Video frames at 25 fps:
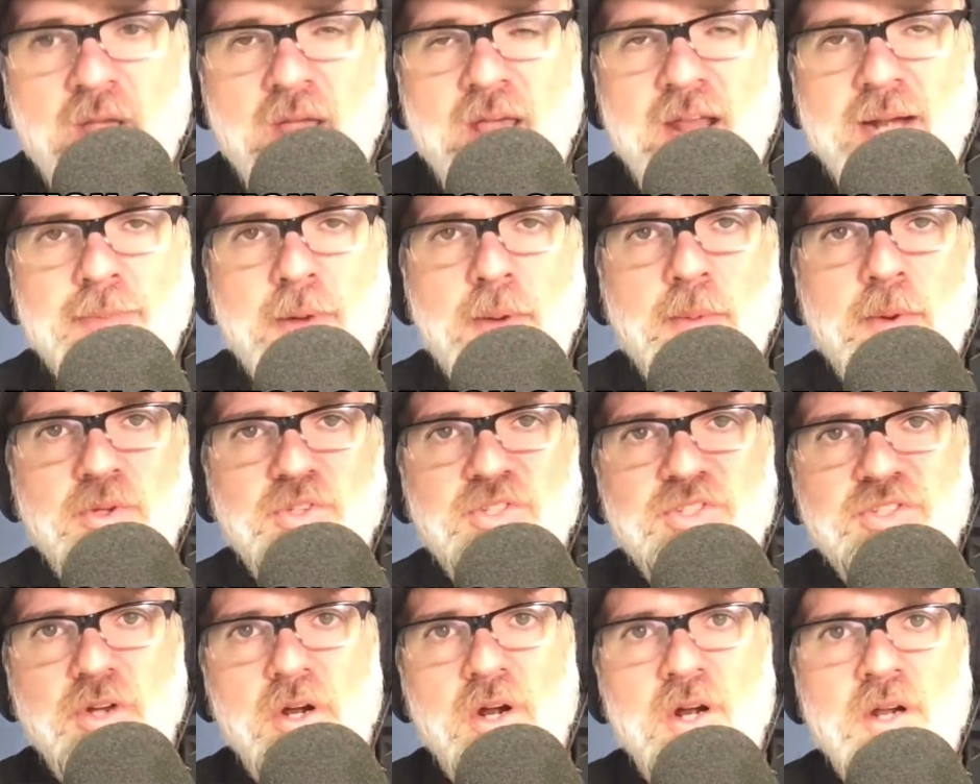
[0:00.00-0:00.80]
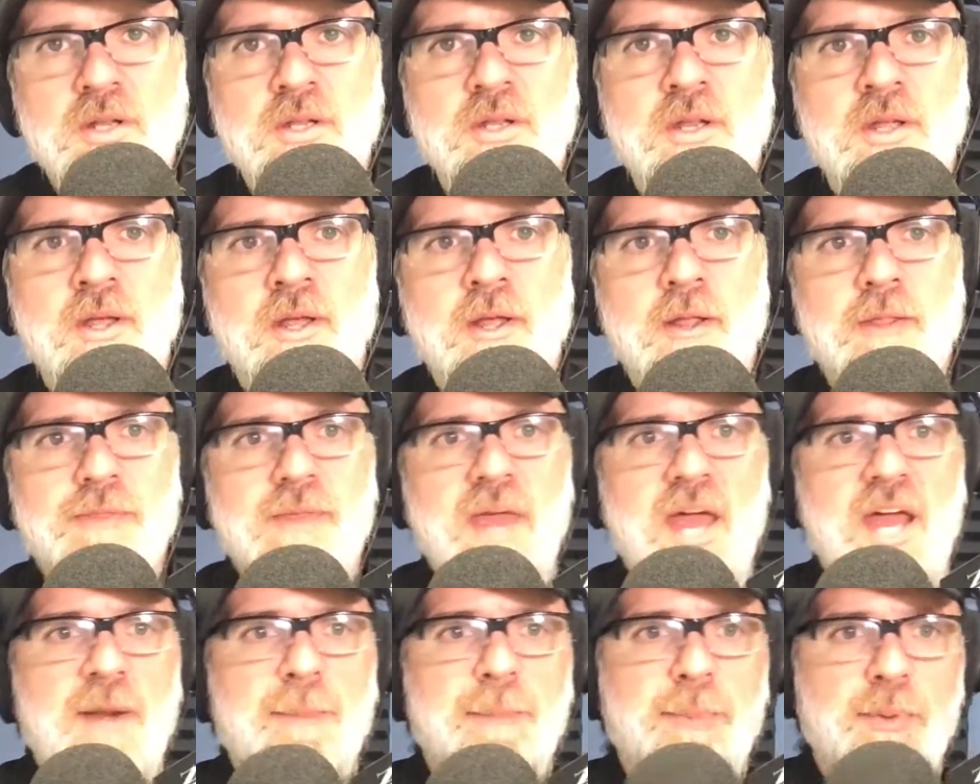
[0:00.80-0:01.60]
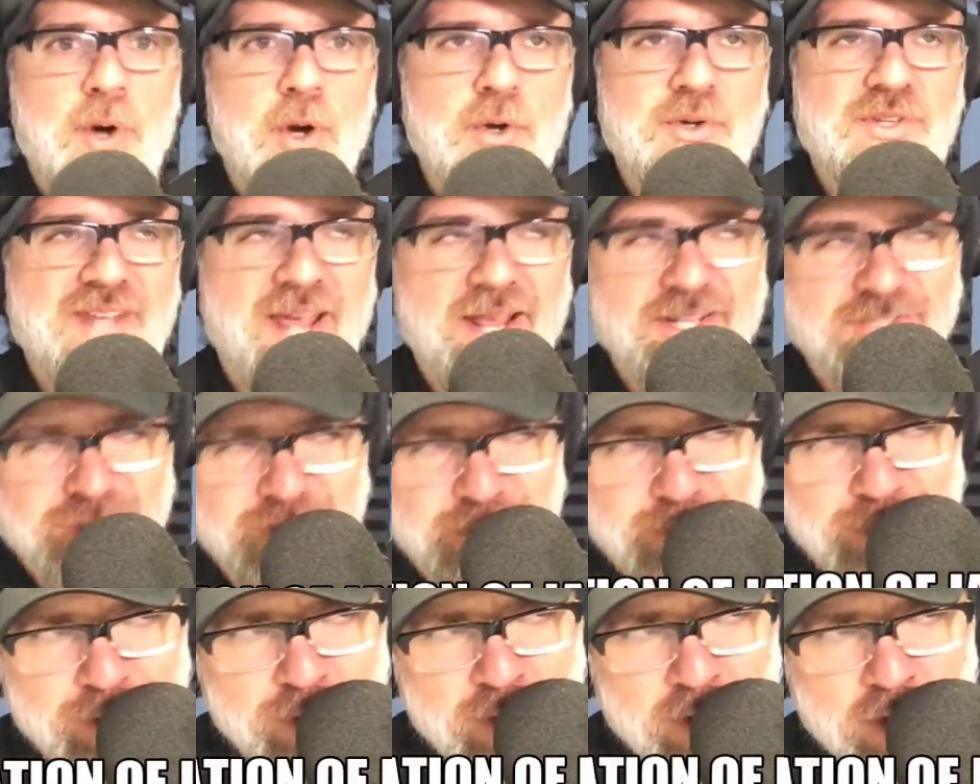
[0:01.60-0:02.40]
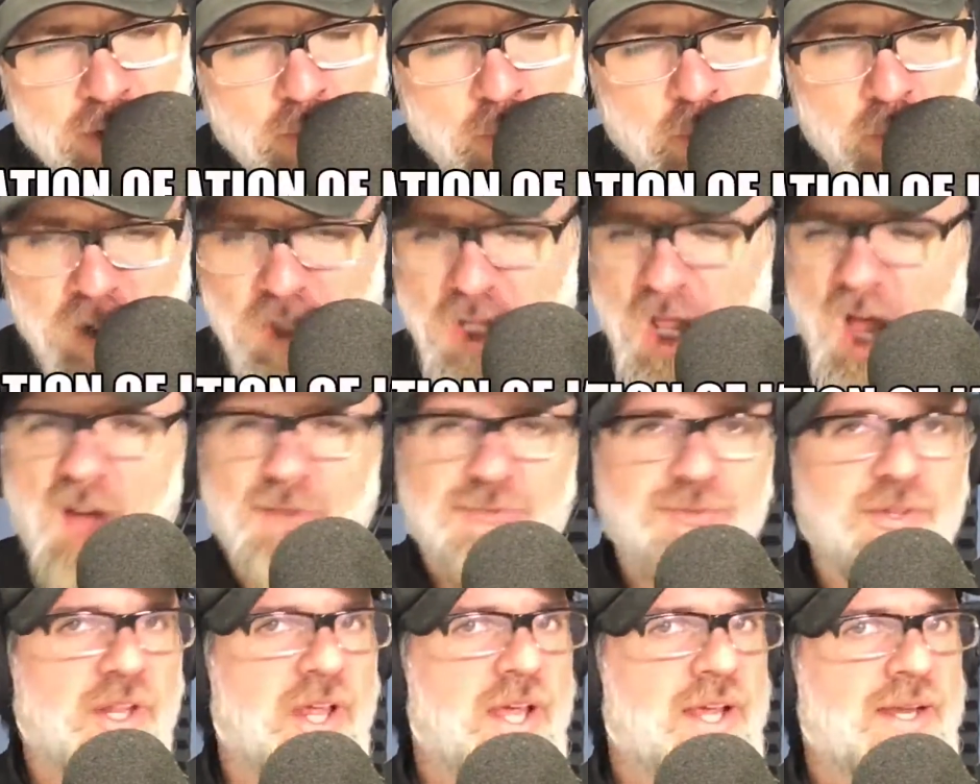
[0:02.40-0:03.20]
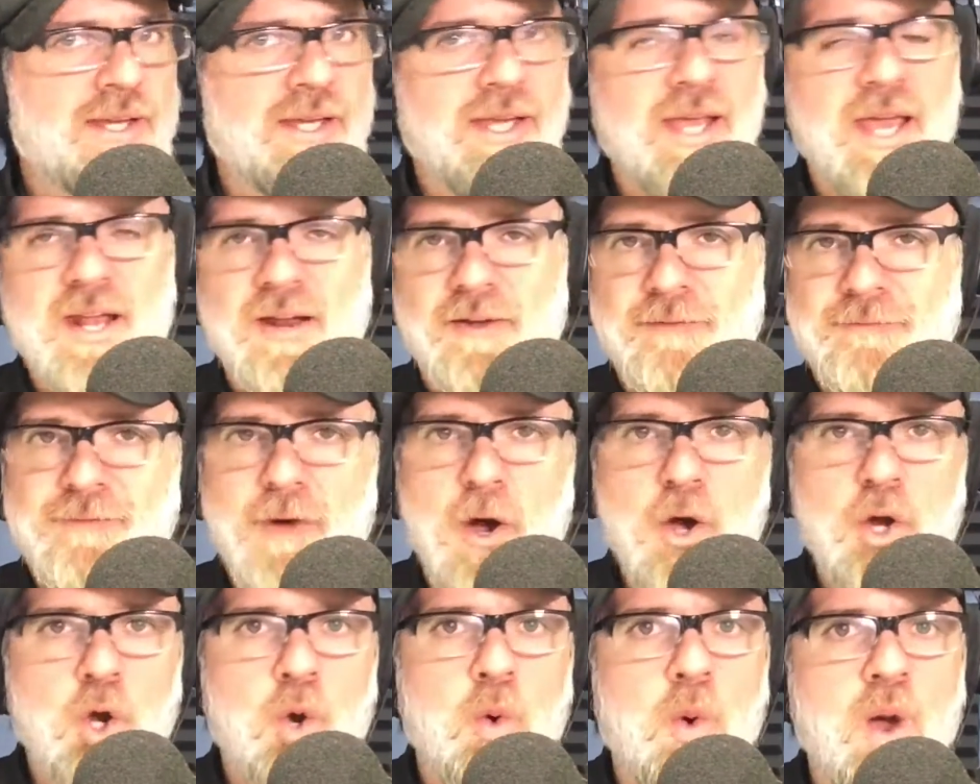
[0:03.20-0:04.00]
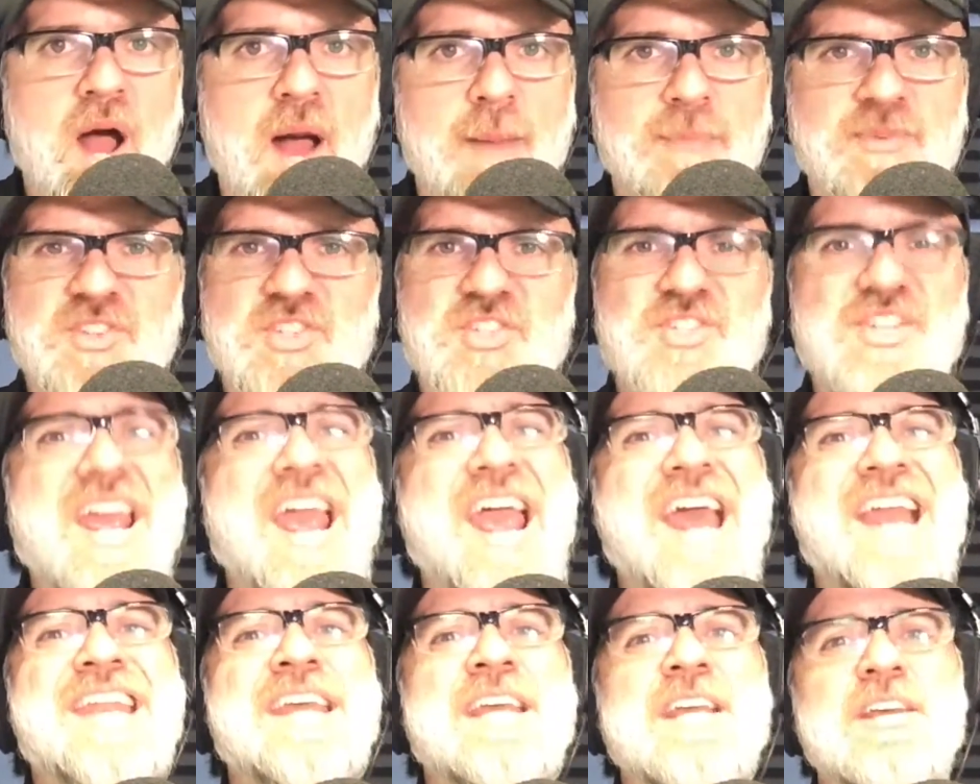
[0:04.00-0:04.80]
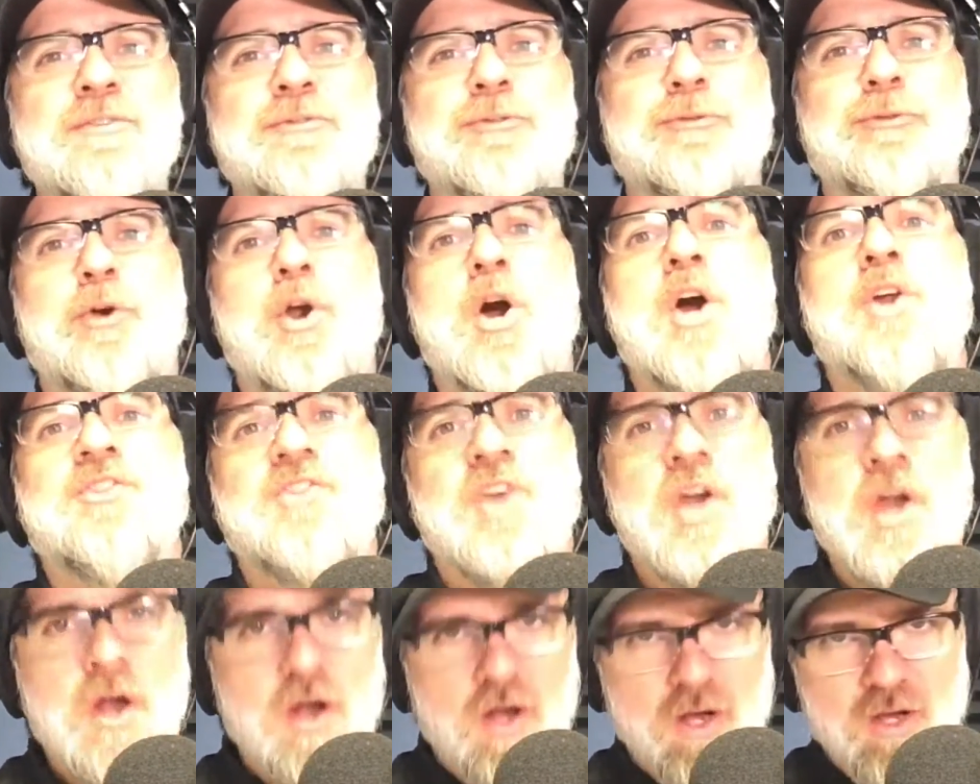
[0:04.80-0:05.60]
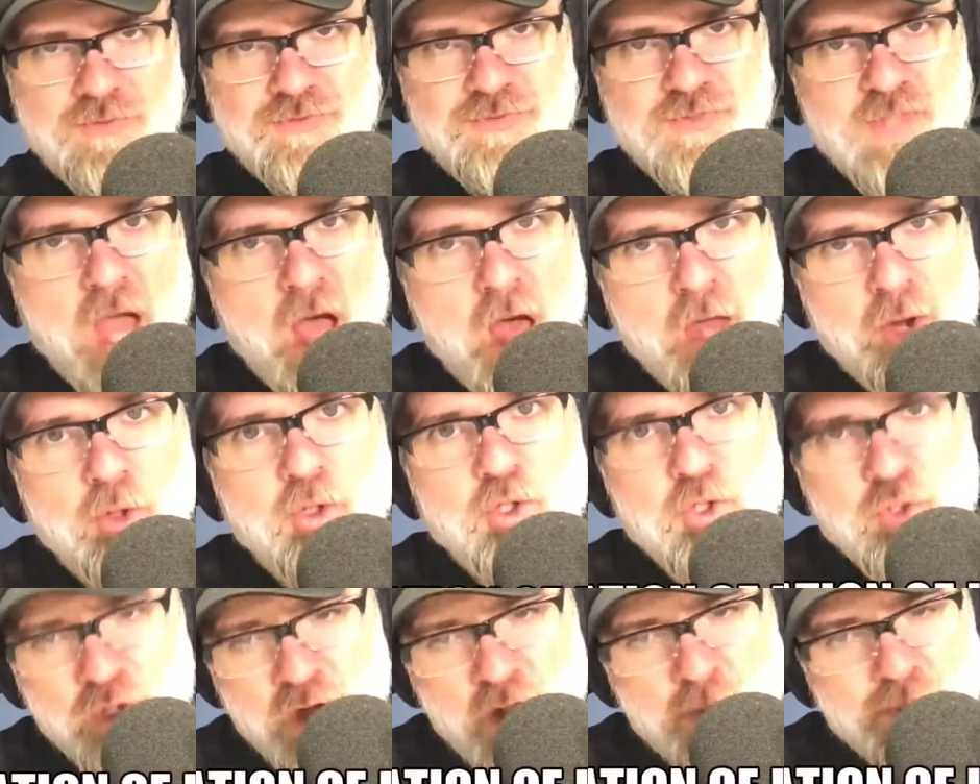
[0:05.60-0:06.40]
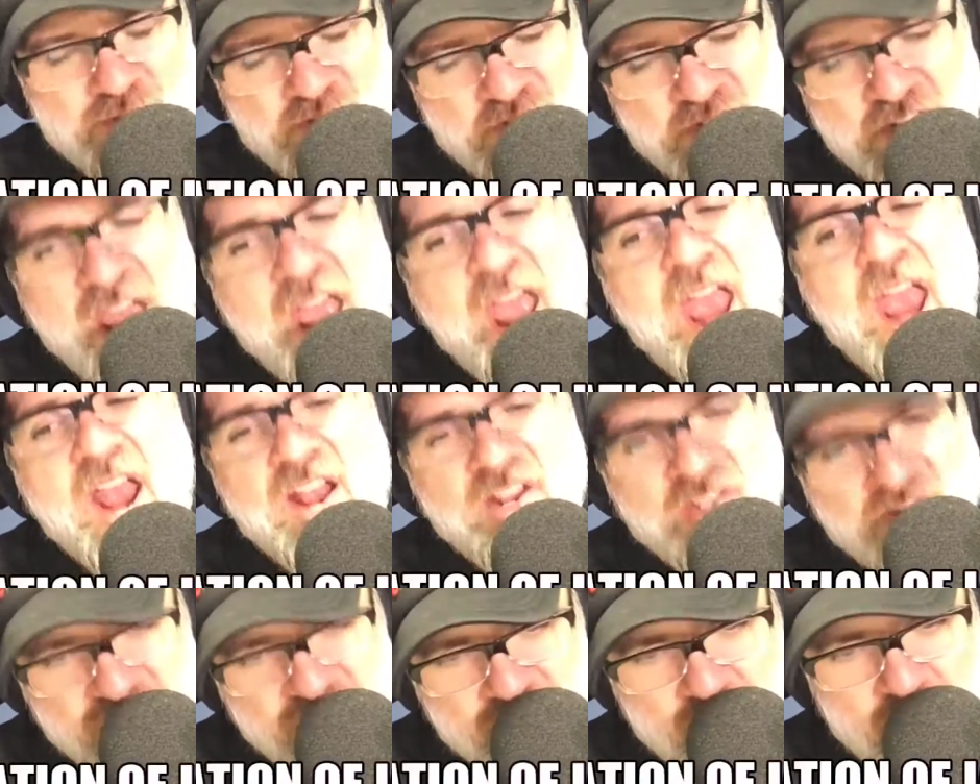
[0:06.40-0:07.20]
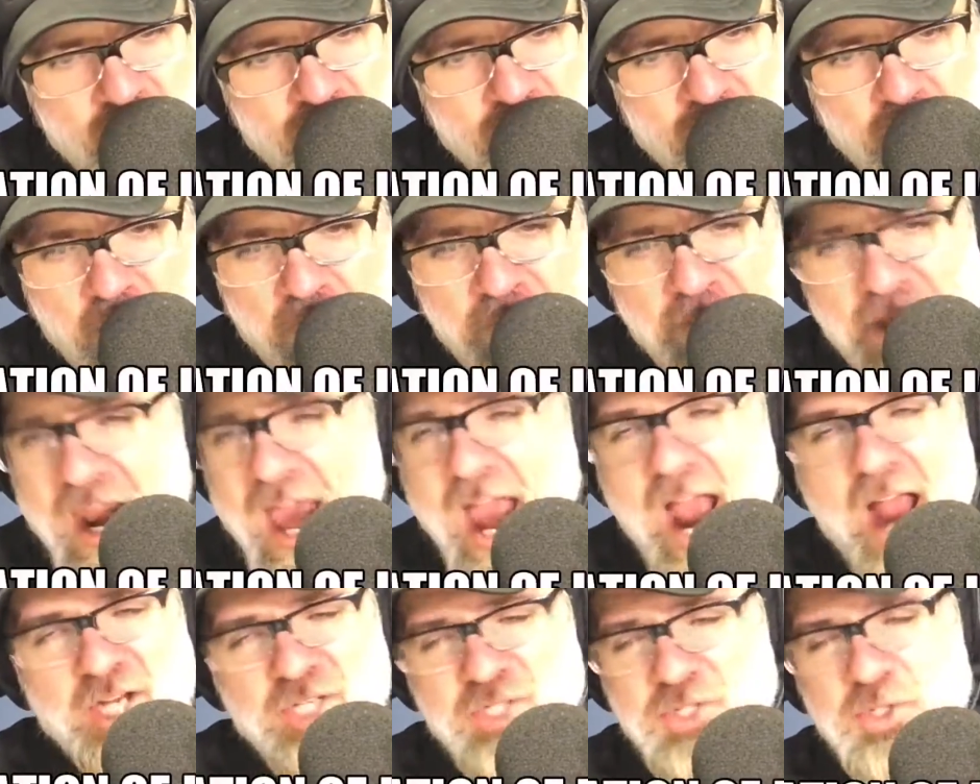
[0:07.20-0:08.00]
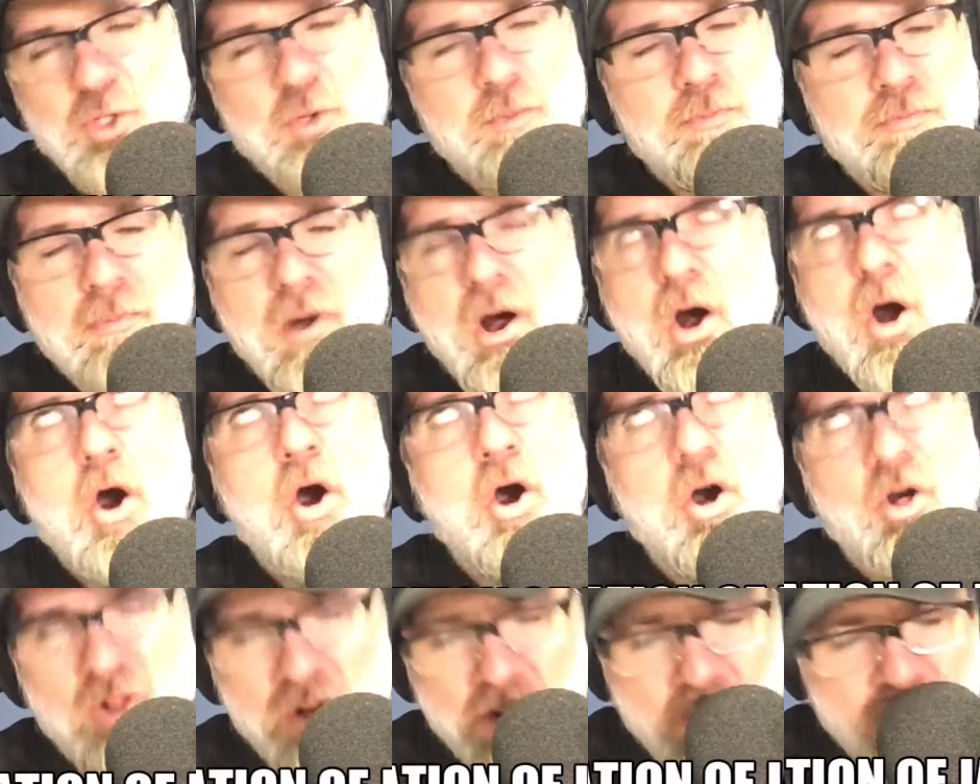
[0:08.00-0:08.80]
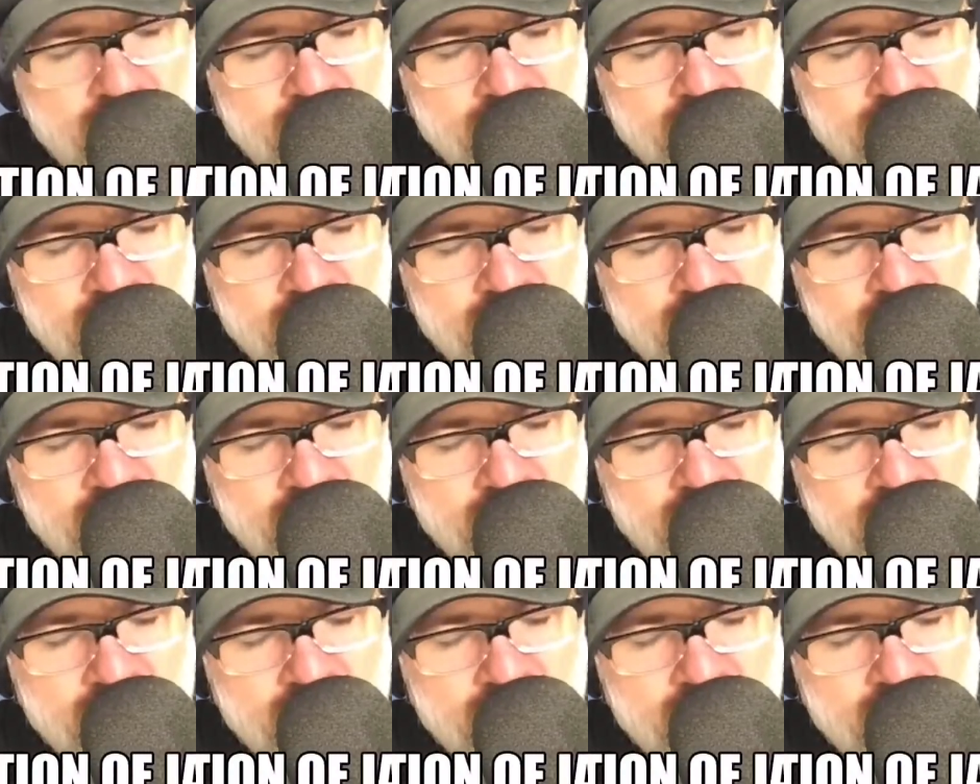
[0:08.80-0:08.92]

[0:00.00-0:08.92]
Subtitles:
And I'm almost certain that a protester would love to get a photo op standing in front of Donald Trump's tanks on the National Mall.